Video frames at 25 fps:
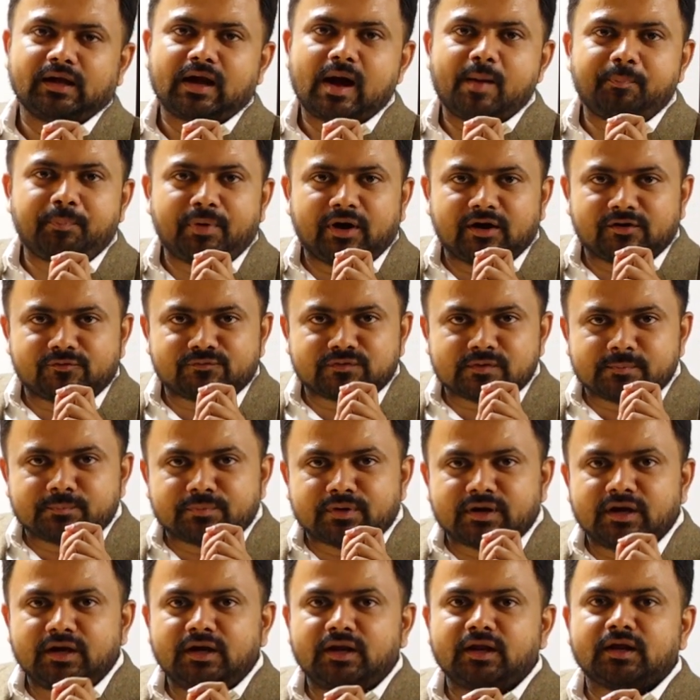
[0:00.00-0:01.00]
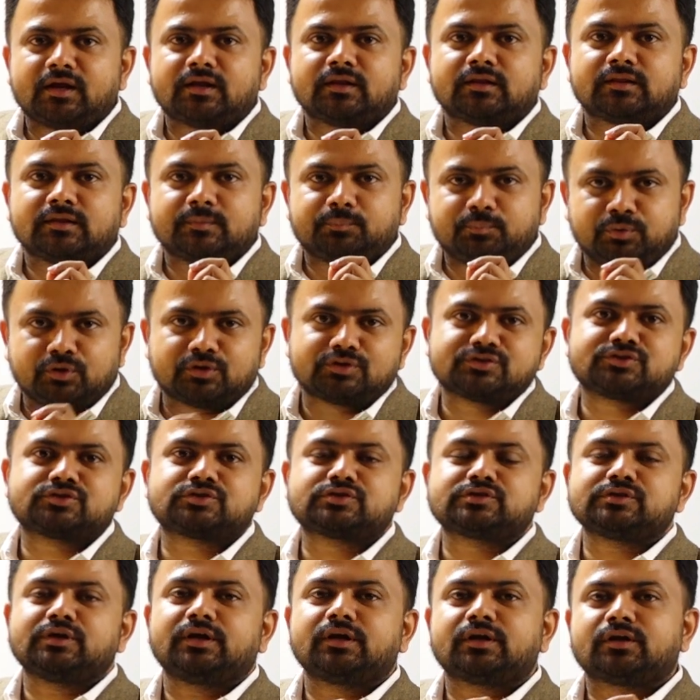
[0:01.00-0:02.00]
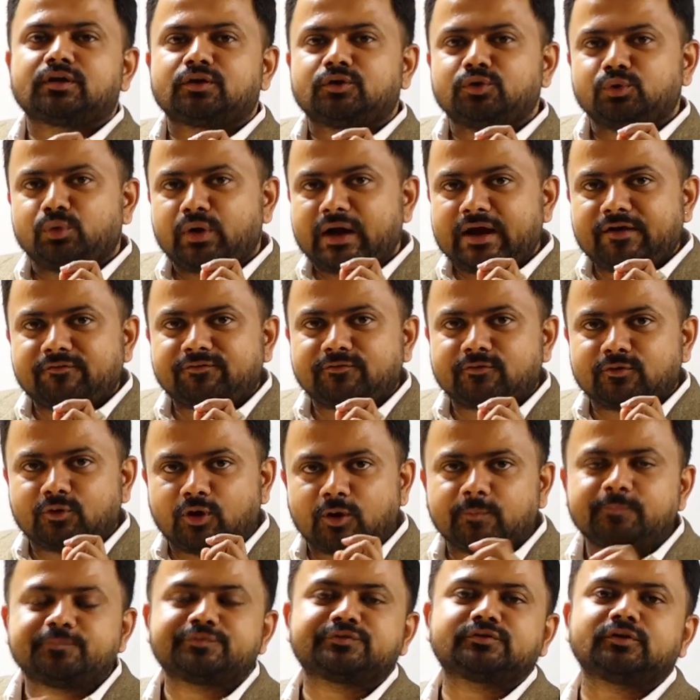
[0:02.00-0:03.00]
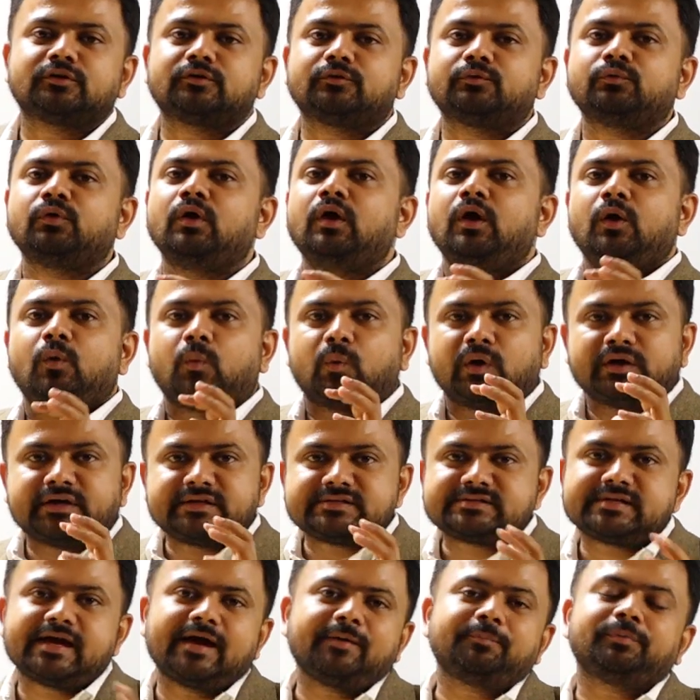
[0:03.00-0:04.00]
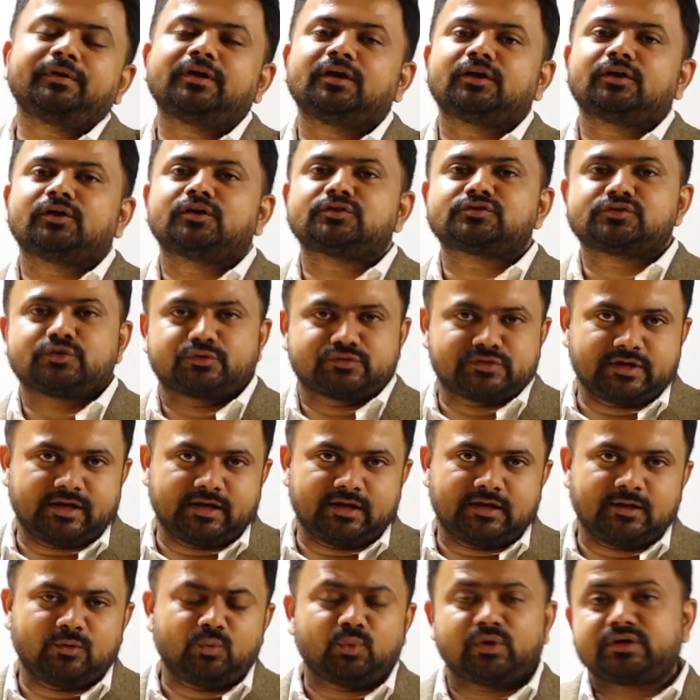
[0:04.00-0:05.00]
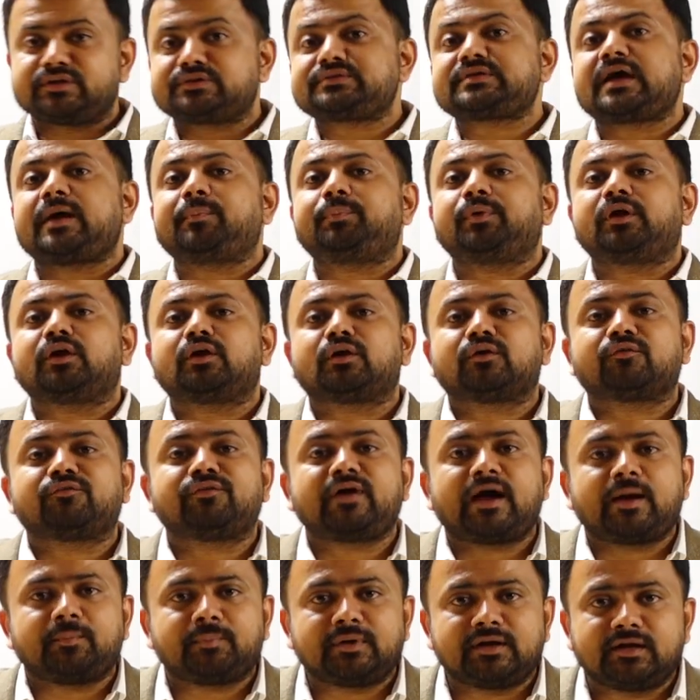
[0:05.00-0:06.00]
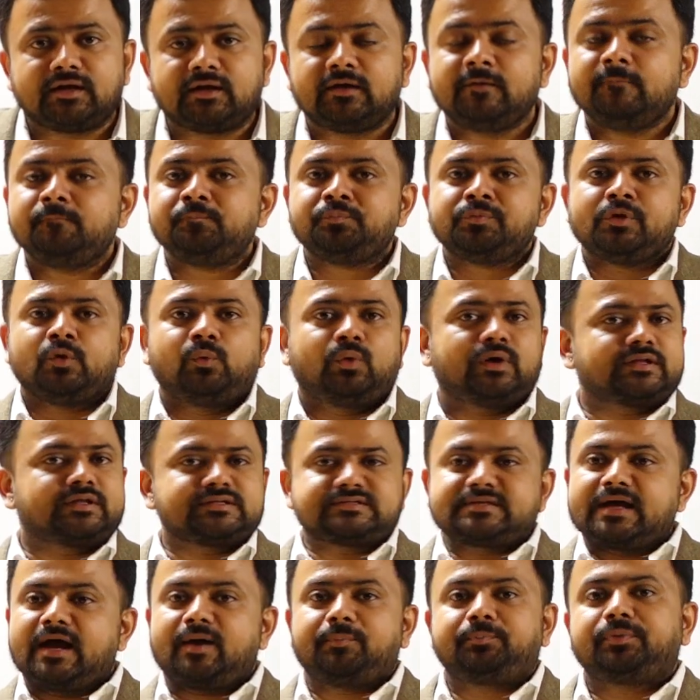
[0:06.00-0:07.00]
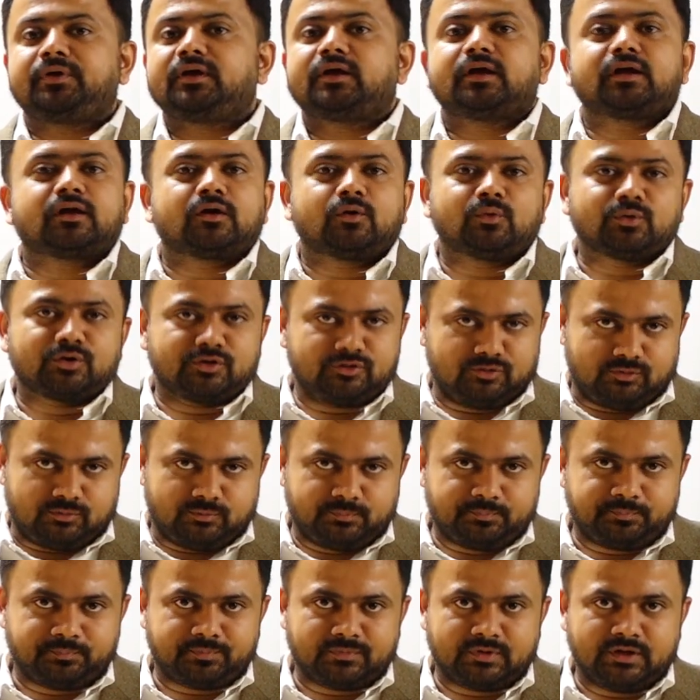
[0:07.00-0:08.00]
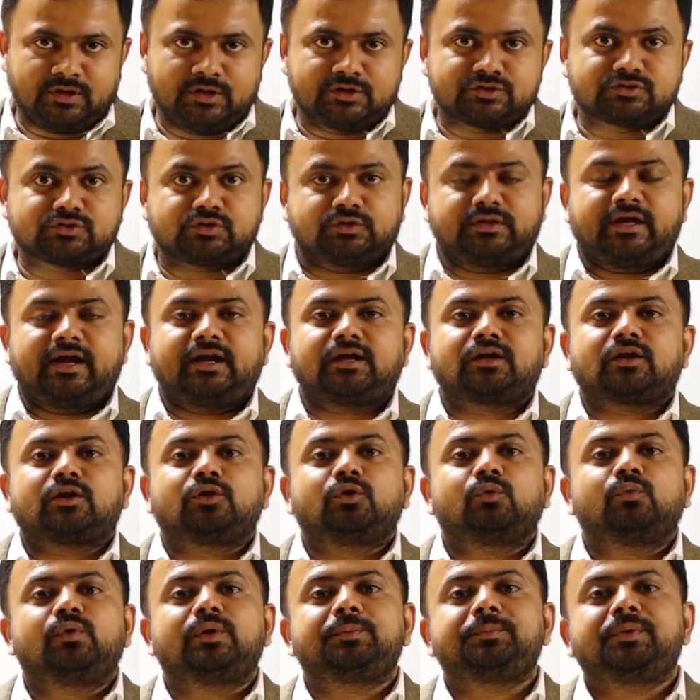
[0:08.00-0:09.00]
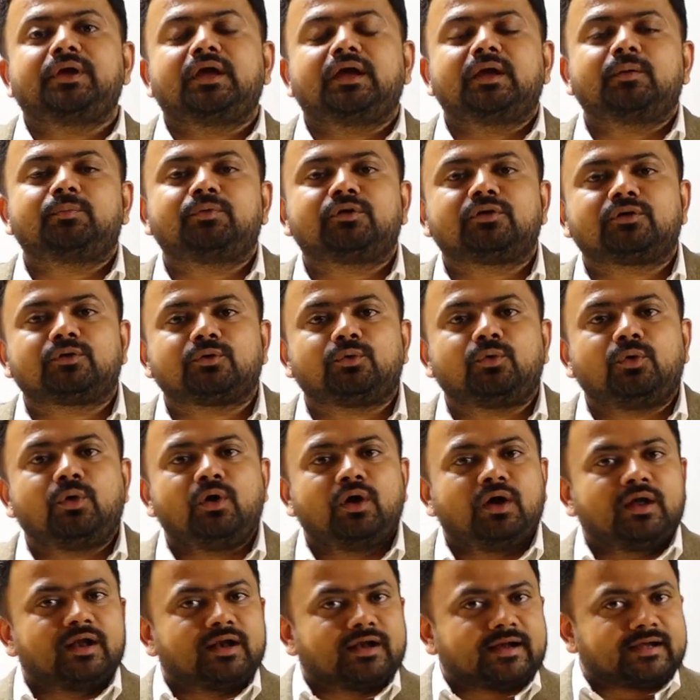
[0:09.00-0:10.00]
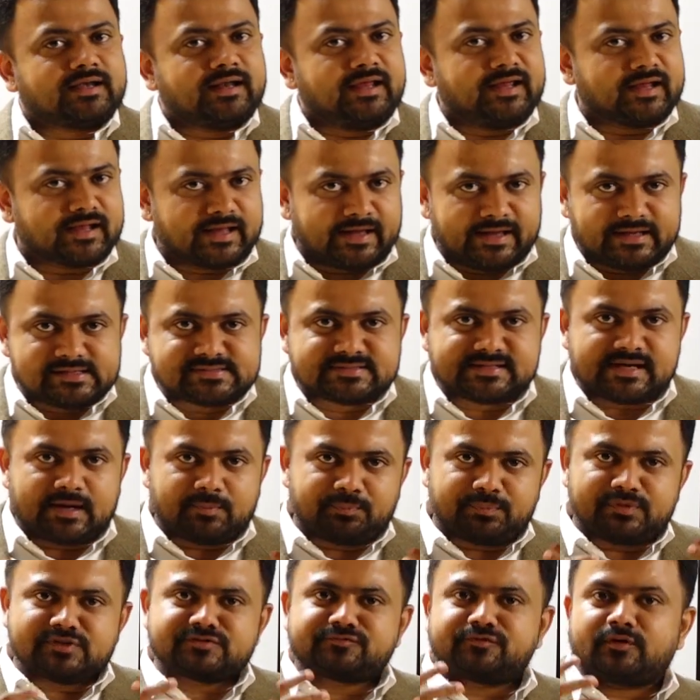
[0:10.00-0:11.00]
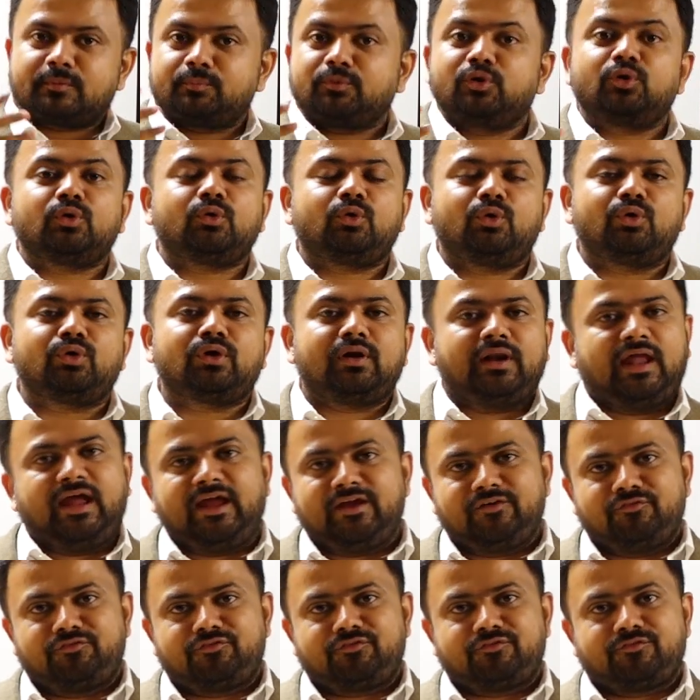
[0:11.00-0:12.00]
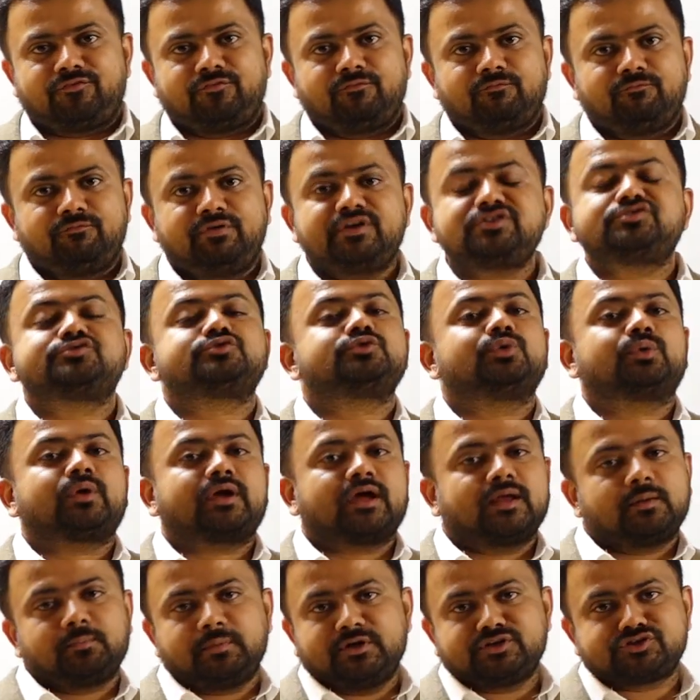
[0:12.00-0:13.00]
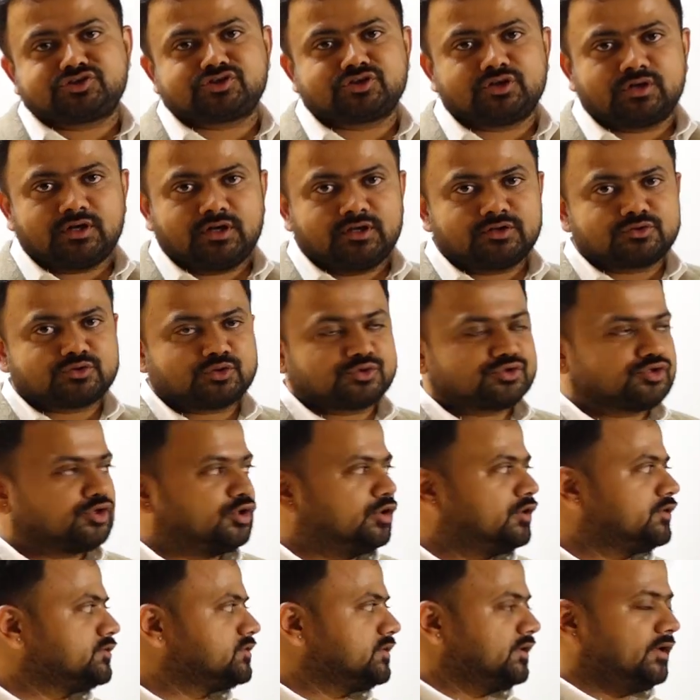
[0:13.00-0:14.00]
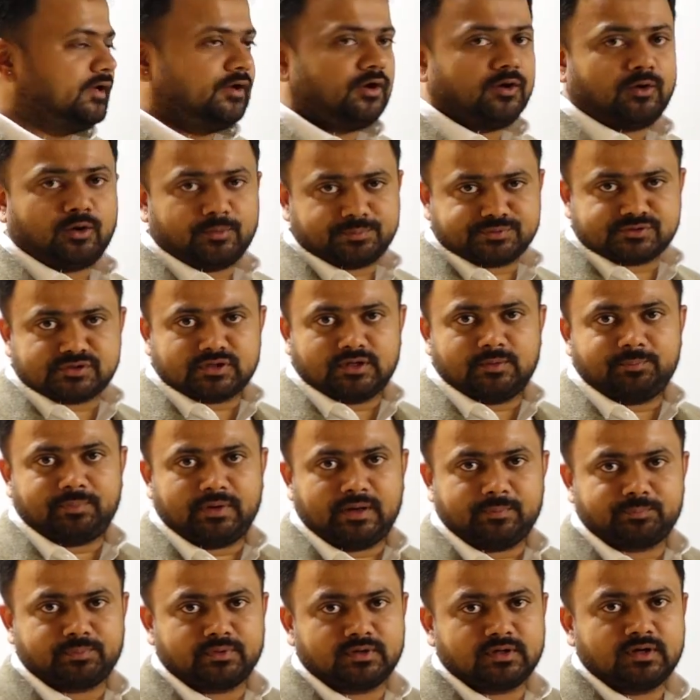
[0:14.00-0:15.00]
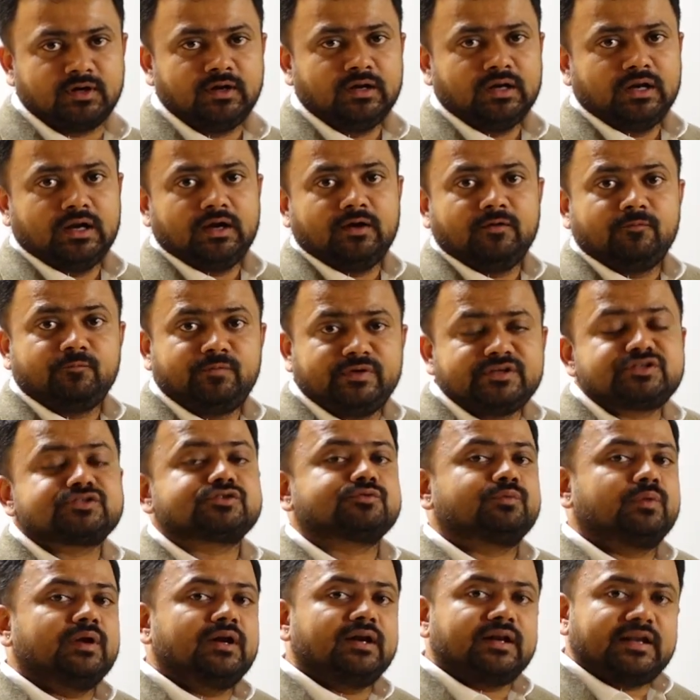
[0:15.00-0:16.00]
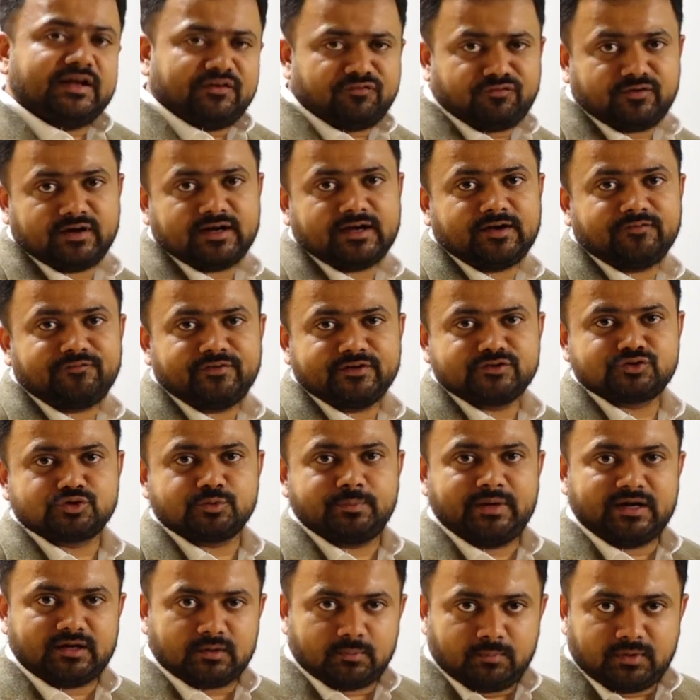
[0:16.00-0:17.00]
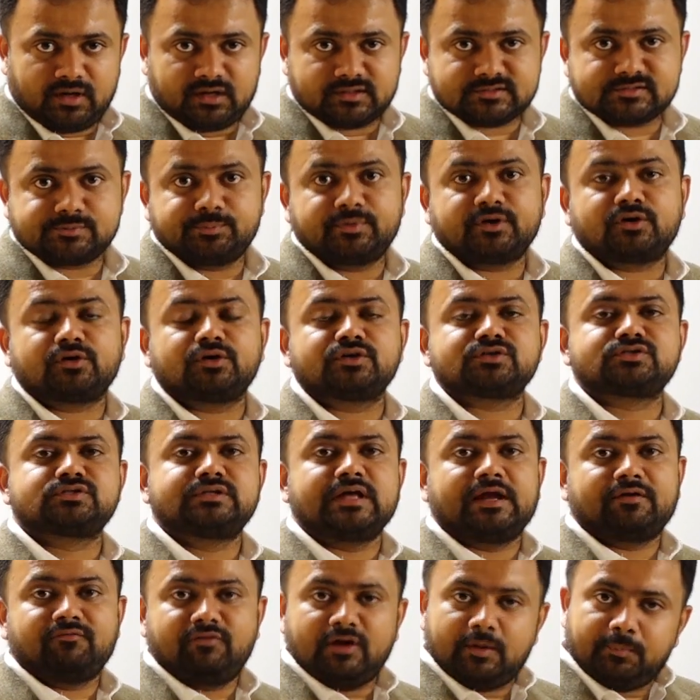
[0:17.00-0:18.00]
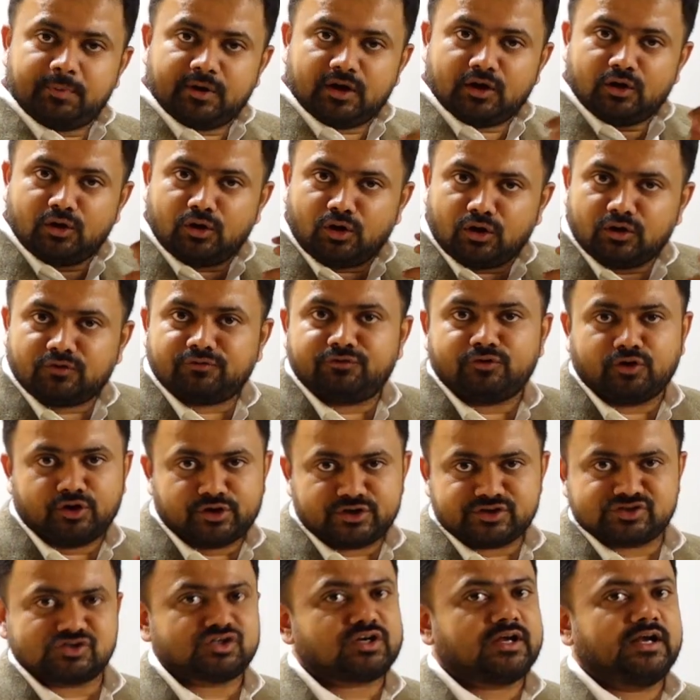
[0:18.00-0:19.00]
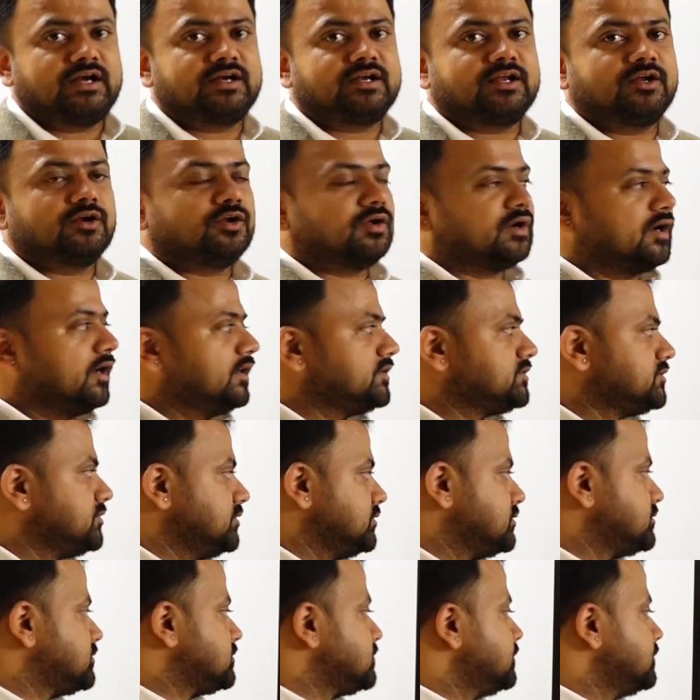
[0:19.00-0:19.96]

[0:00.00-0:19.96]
Apart from reading the books, you have to observe what is happening in your society, what is happening in your family, what is happening around you, so that you will be able to take examples from your own life, which you can mention in sociology optional paper, which will definitely fetch you better marks, because there will be a lot of originality in your answers.